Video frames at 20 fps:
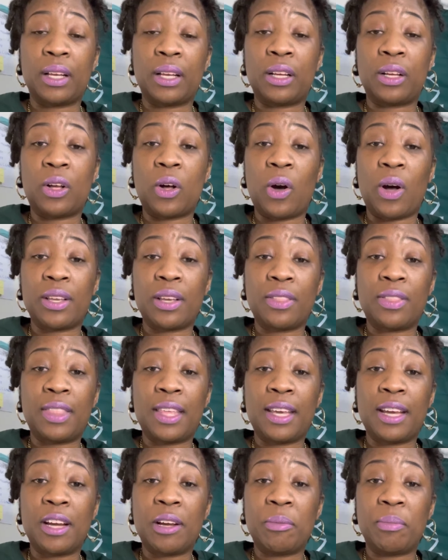call your
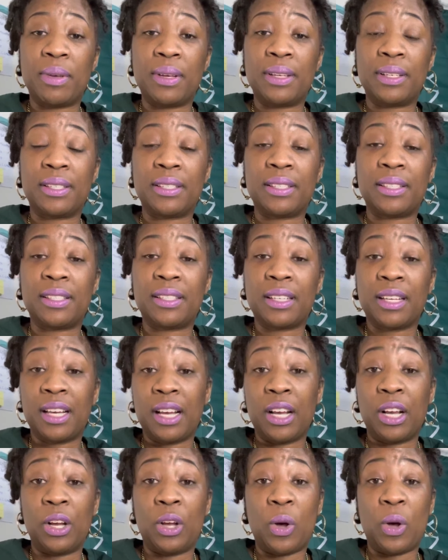therapist,
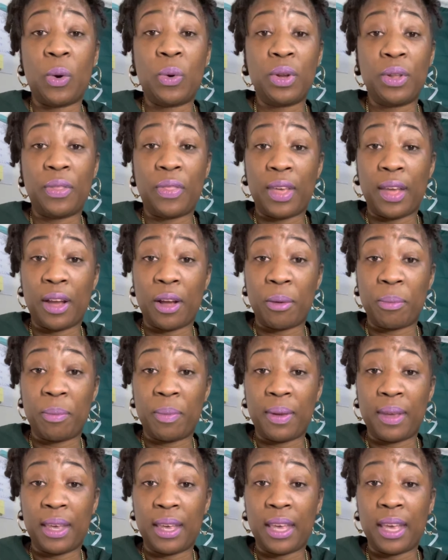go to
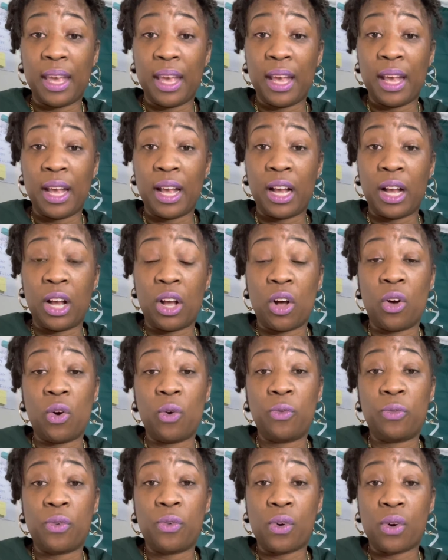therapy, go
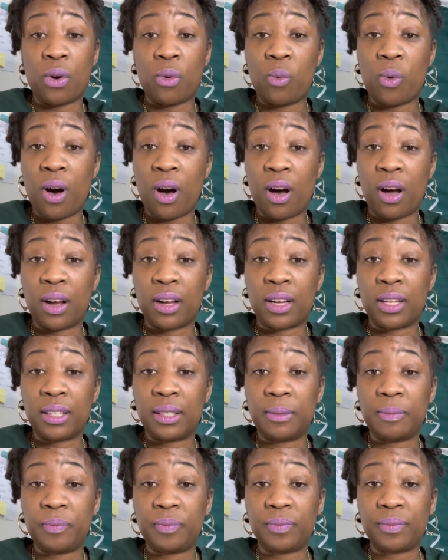for a walk,
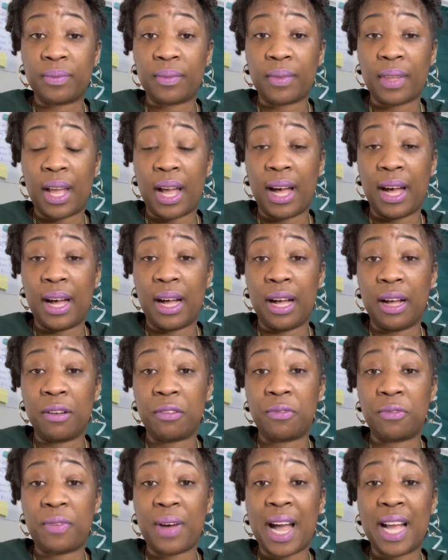uh,
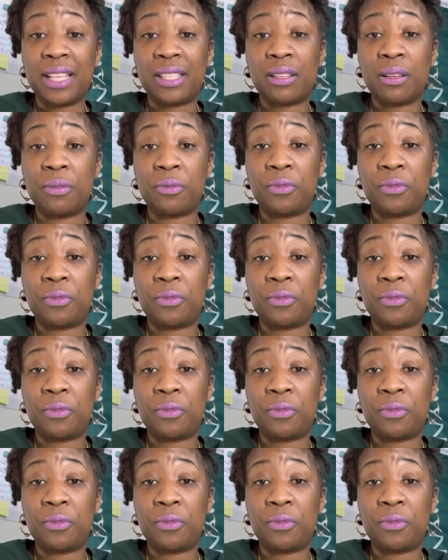find some